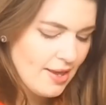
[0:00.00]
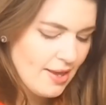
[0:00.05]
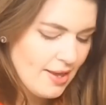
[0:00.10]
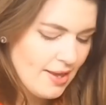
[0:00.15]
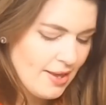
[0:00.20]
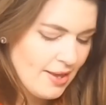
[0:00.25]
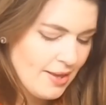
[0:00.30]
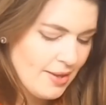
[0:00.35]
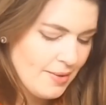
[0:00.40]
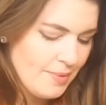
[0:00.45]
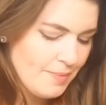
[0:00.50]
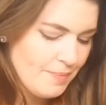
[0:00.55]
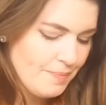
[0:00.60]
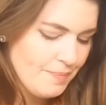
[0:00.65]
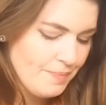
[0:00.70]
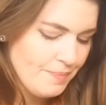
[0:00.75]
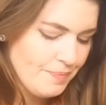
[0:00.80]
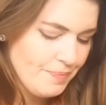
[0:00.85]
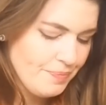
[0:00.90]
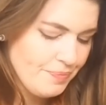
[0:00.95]

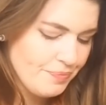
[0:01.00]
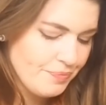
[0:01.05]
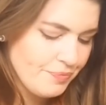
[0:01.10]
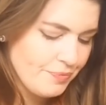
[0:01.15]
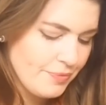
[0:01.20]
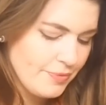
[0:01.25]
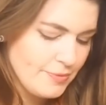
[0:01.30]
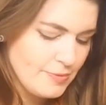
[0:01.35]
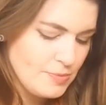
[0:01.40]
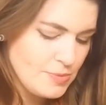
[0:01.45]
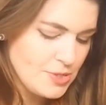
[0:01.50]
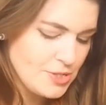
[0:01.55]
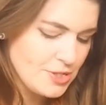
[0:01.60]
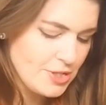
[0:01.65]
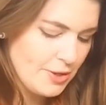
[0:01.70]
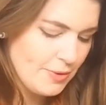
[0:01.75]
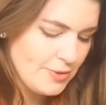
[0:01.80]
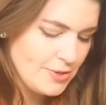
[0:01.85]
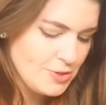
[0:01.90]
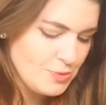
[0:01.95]
I'm just
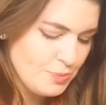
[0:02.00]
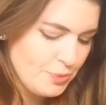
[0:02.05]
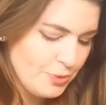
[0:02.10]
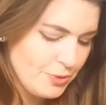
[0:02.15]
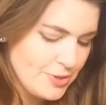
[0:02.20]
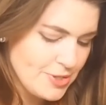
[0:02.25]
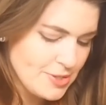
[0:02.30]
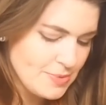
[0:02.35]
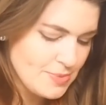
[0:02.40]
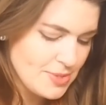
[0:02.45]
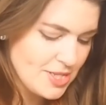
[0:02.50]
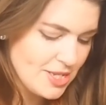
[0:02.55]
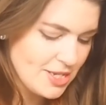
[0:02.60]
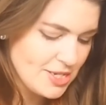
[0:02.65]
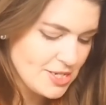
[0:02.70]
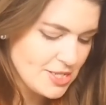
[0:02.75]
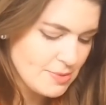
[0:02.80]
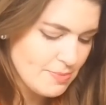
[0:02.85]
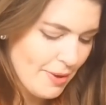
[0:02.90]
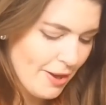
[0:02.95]
going to put some
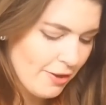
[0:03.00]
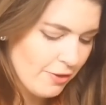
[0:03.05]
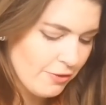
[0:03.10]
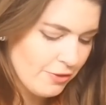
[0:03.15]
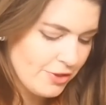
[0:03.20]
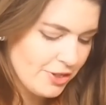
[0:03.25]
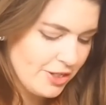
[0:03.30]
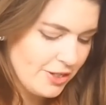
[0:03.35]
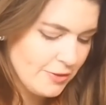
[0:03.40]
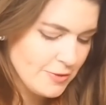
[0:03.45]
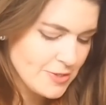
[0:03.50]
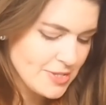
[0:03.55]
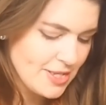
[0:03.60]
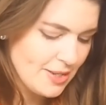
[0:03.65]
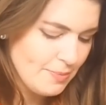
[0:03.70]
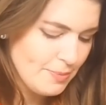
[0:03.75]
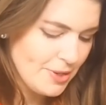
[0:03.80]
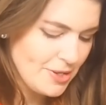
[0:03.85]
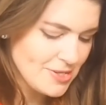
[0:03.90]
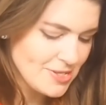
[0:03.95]
stitches back on the needles
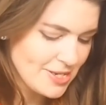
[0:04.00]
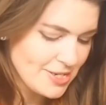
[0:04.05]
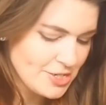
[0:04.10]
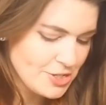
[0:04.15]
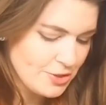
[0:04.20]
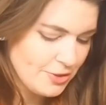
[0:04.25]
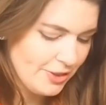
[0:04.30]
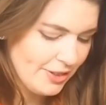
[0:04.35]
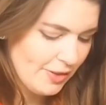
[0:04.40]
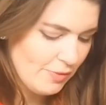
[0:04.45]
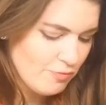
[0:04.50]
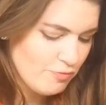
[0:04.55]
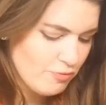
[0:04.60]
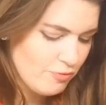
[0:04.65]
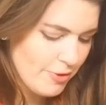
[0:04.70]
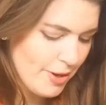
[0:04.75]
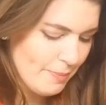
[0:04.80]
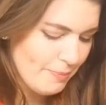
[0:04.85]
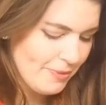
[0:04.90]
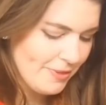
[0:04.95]
there because I totally
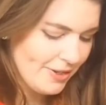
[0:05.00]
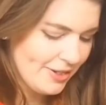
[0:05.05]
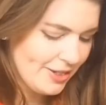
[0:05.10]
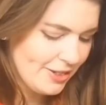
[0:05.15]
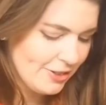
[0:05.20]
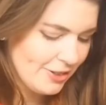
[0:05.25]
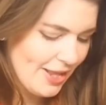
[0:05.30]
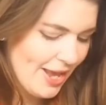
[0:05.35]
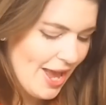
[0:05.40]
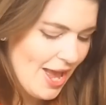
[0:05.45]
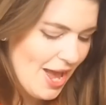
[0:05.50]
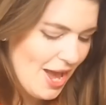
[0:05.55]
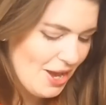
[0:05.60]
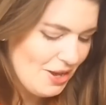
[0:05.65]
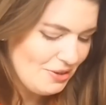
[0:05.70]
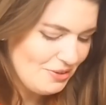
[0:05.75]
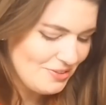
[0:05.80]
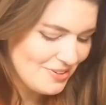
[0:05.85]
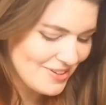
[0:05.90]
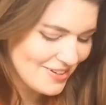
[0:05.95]
ripped the needle
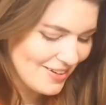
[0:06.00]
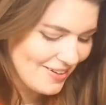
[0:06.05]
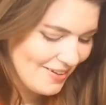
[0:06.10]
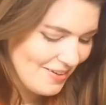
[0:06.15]
out.